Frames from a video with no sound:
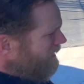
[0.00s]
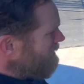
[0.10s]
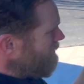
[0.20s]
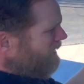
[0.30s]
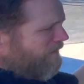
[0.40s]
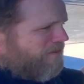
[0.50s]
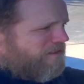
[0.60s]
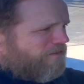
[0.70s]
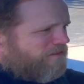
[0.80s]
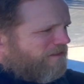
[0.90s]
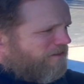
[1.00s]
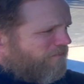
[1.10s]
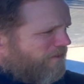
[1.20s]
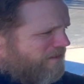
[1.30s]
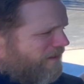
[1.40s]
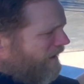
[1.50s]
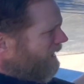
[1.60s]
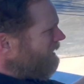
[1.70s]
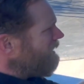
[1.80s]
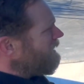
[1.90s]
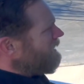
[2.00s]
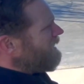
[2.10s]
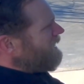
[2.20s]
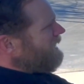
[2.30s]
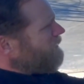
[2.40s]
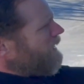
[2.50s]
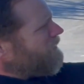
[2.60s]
Sometimes it's still stuck on one side and you may have to